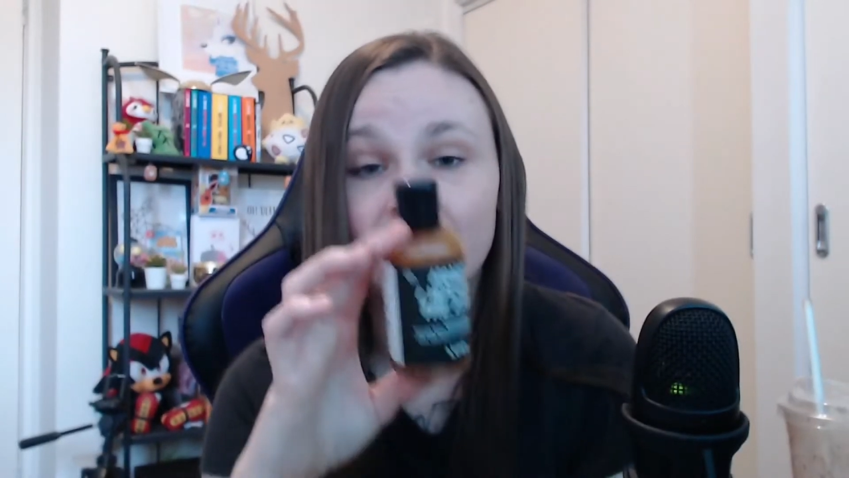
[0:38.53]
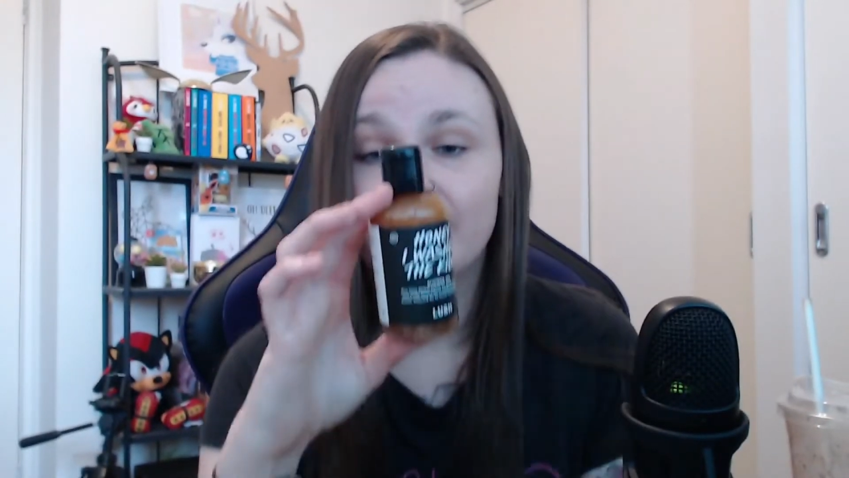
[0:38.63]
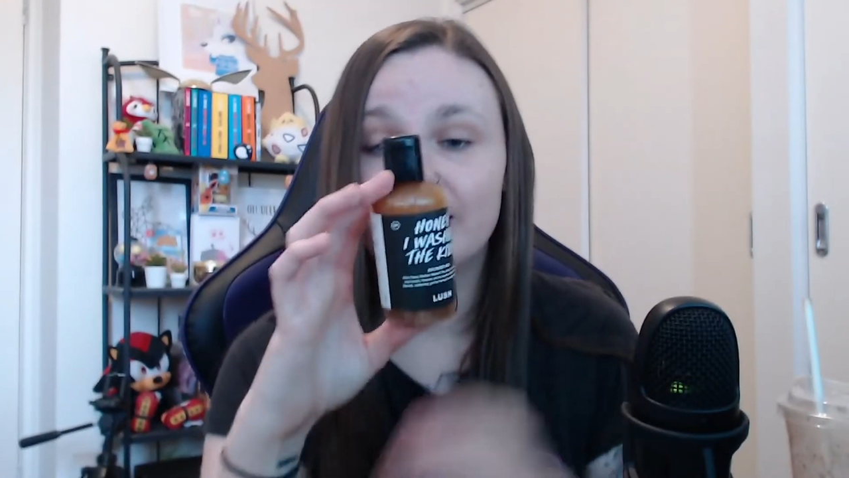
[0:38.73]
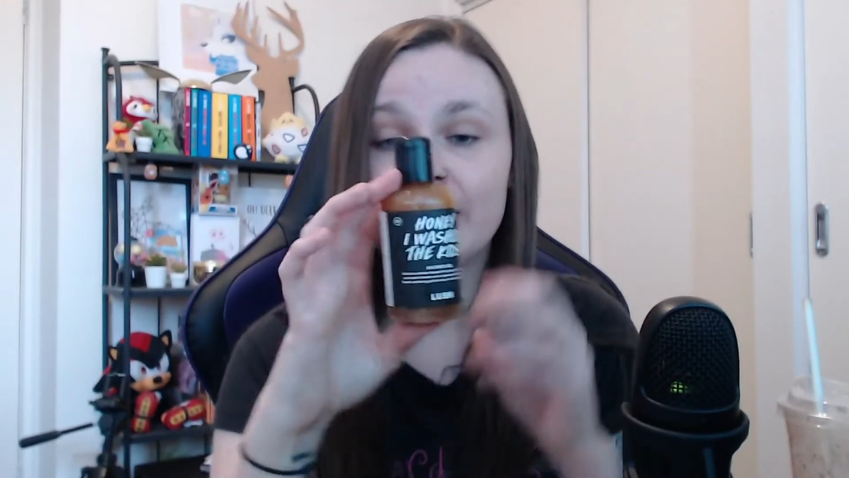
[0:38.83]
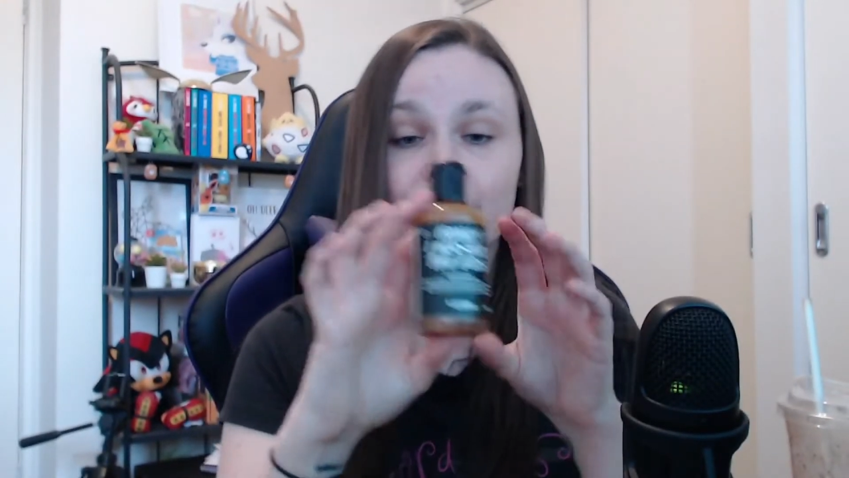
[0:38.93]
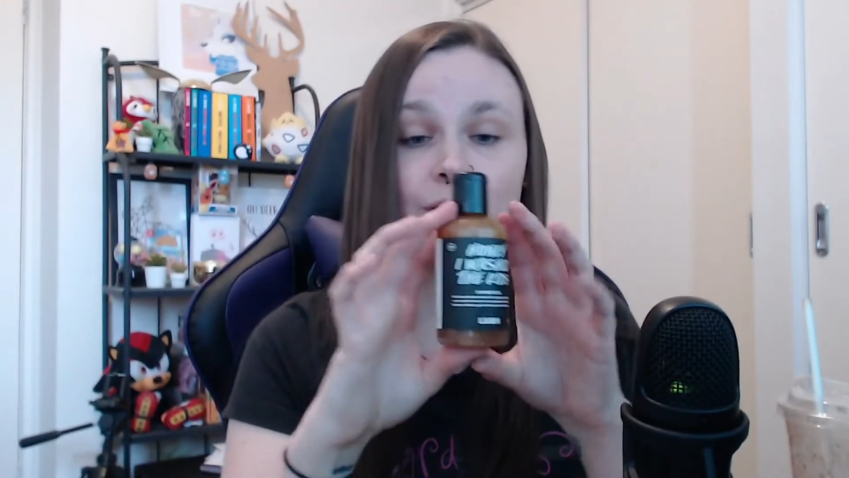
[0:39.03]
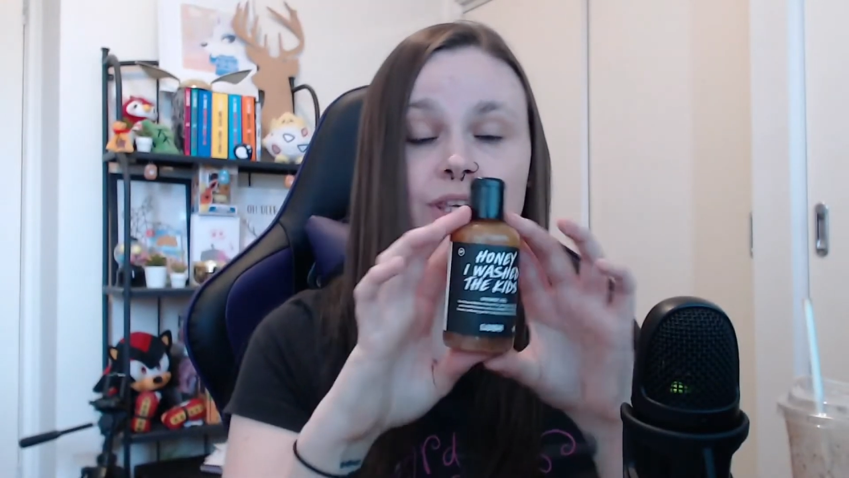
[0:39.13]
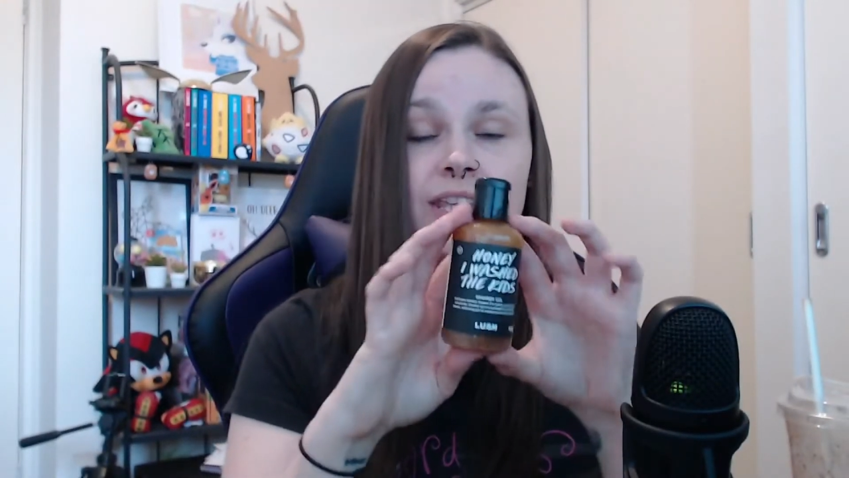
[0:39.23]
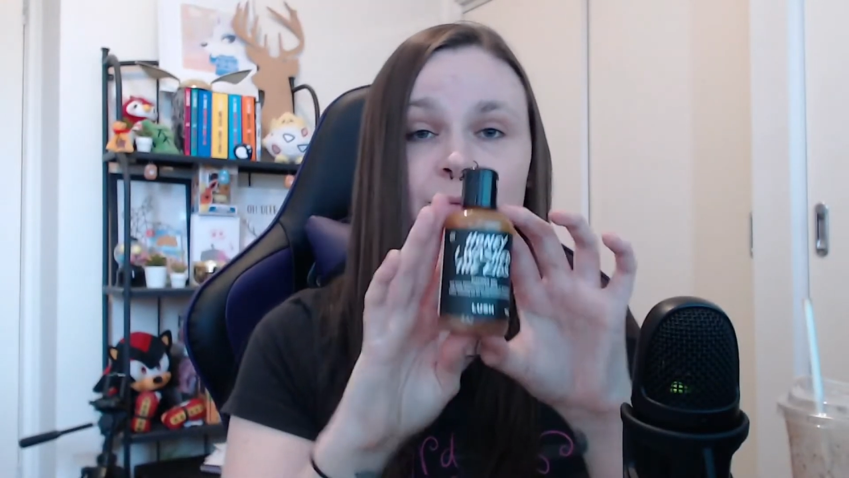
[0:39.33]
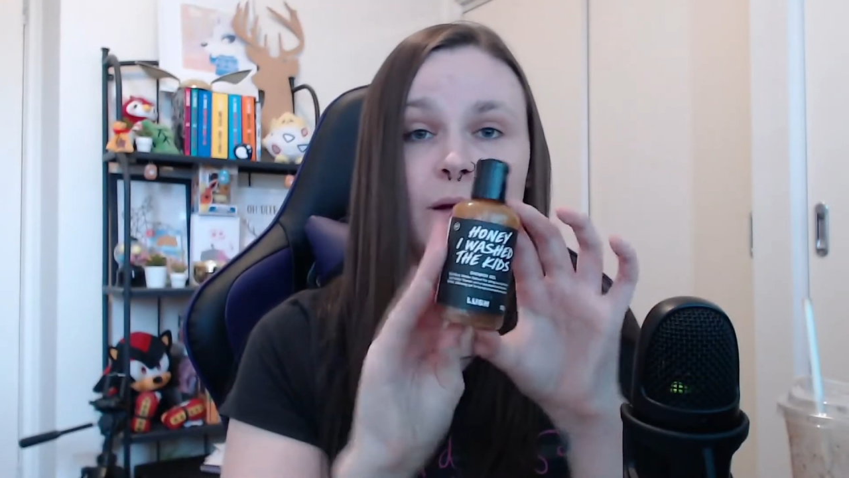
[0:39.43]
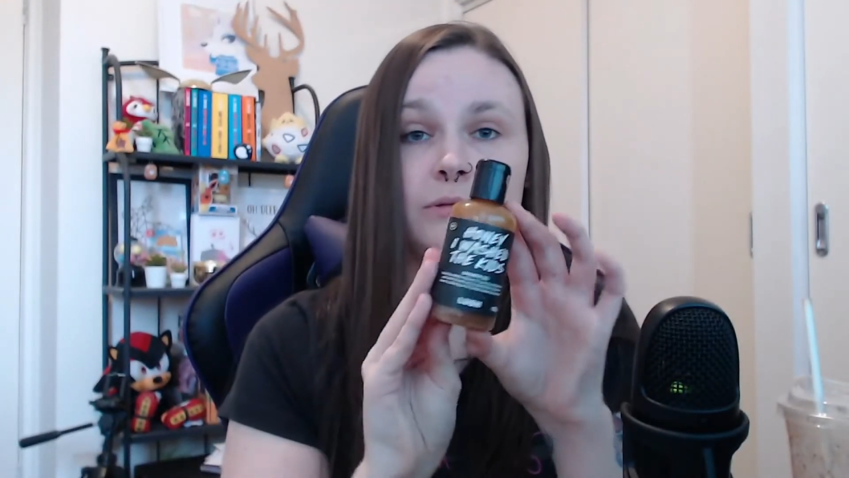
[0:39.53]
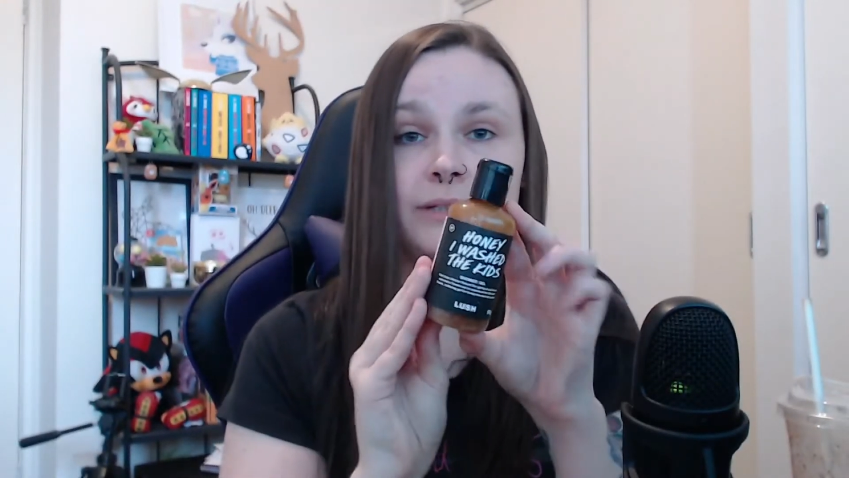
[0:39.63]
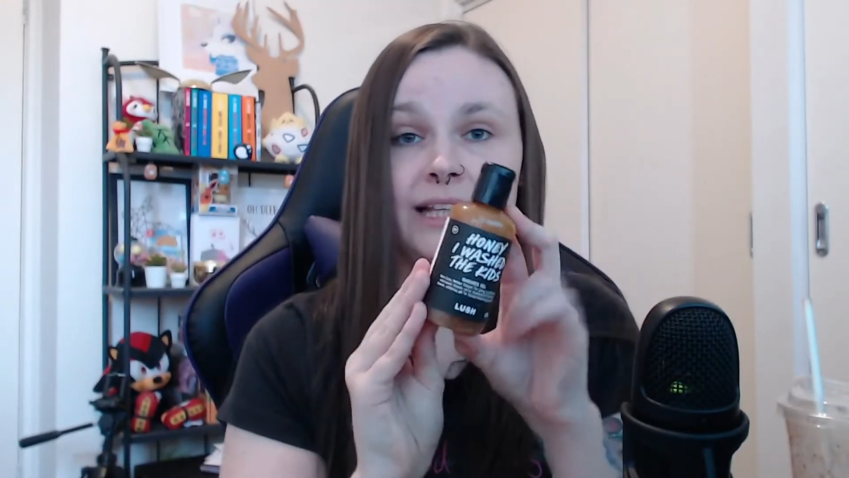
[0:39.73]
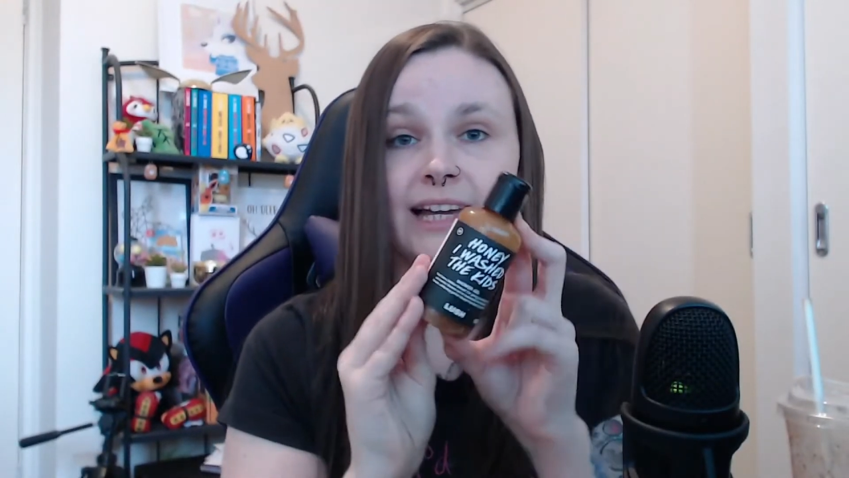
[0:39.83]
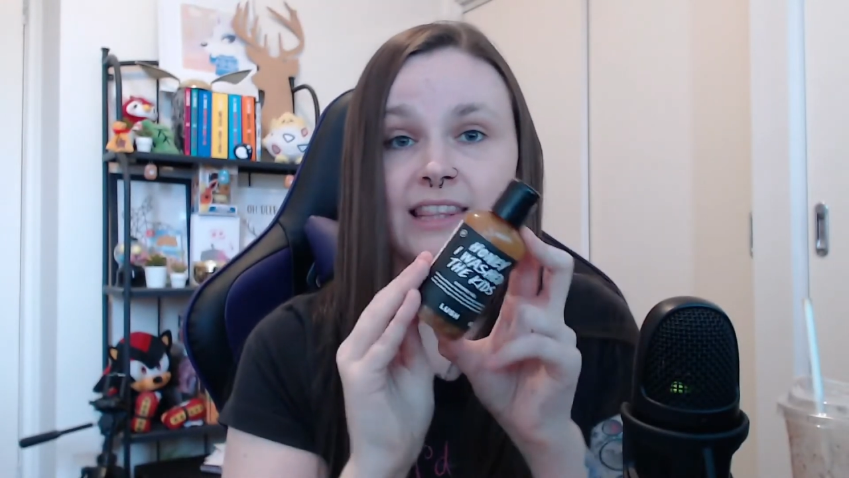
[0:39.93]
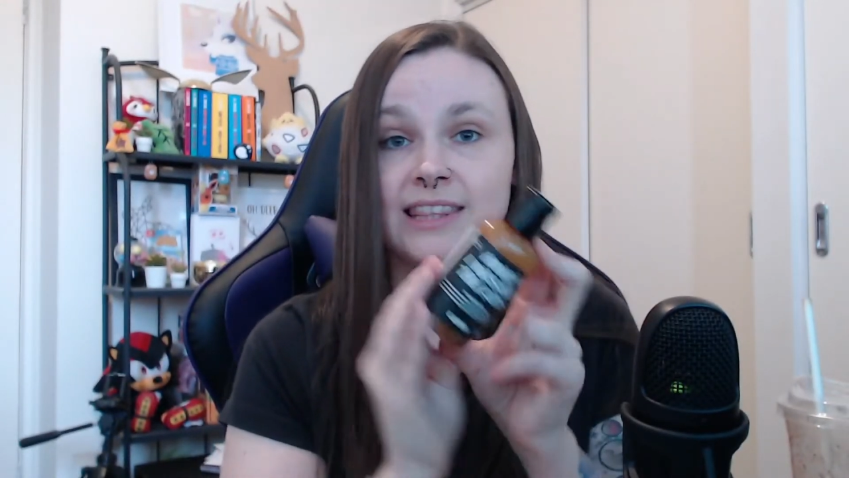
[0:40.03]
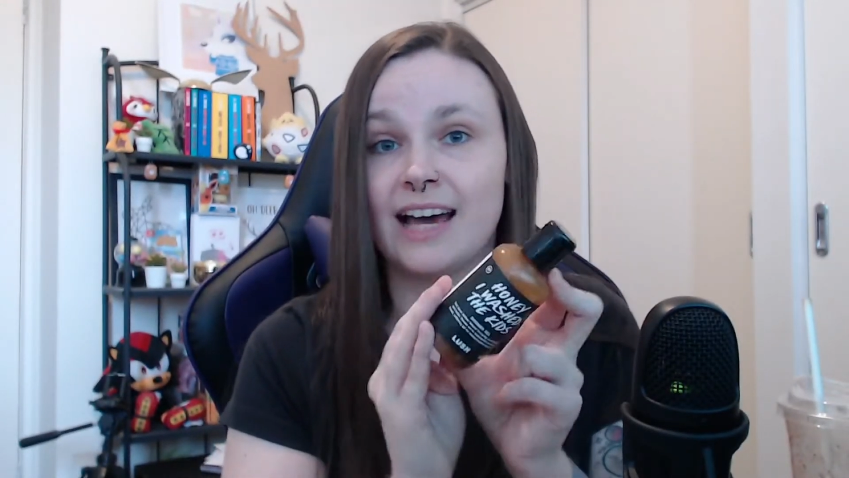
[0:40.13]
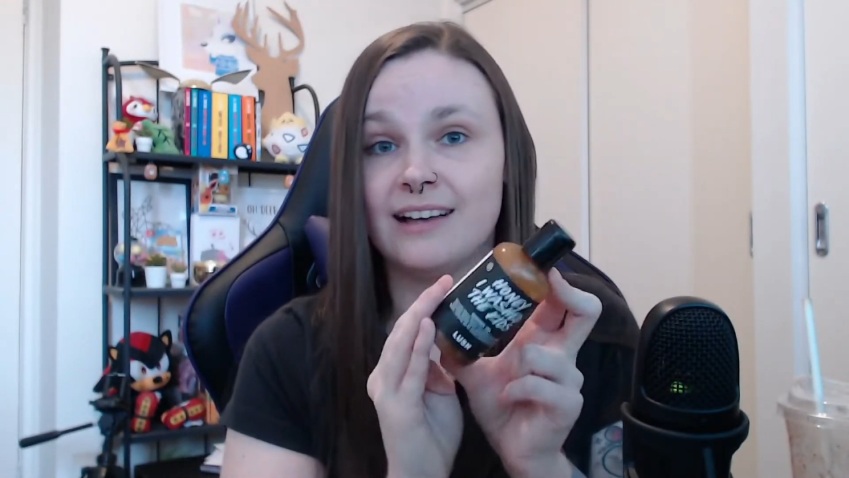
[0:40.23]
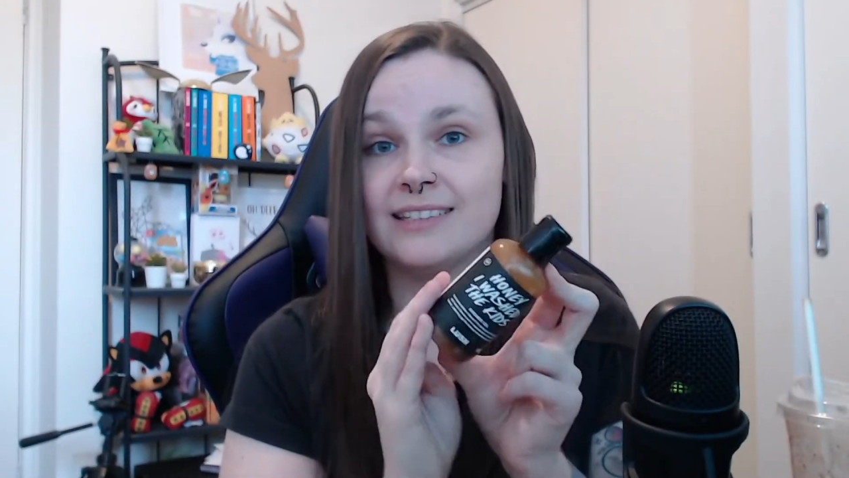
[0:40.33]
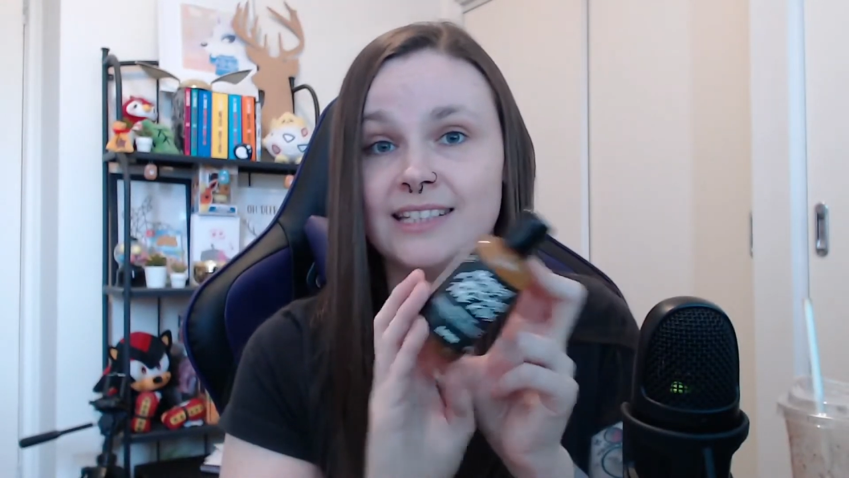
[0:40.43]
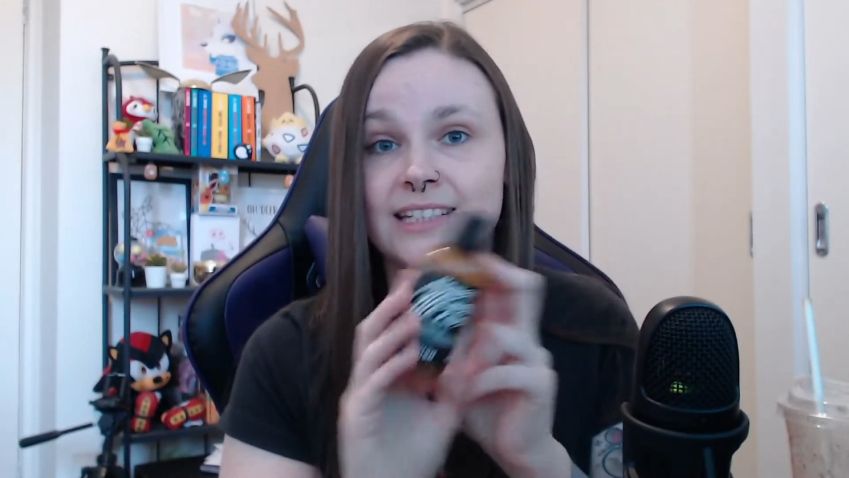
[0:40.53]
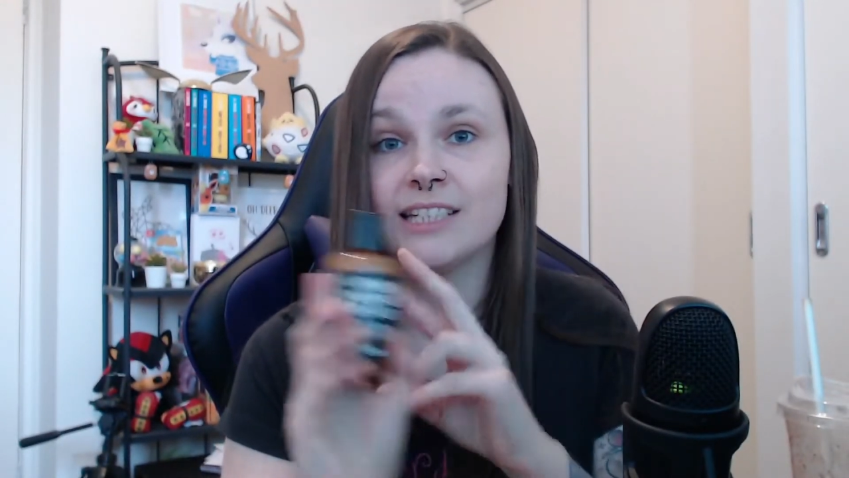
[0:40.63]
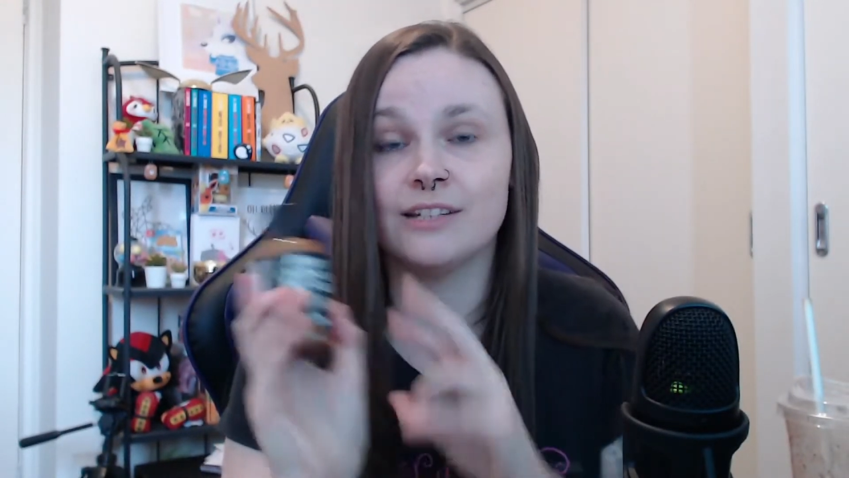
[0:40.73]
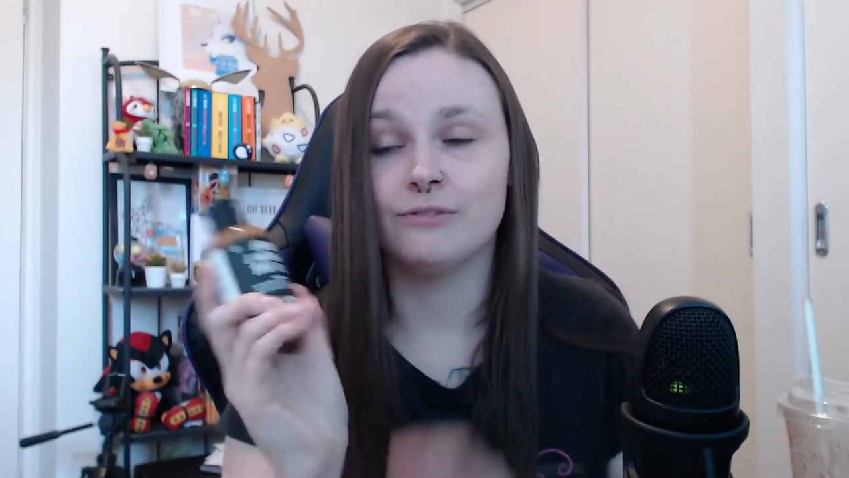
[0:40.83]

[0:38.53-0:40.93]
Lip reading: Now I know that there's probably like 1,000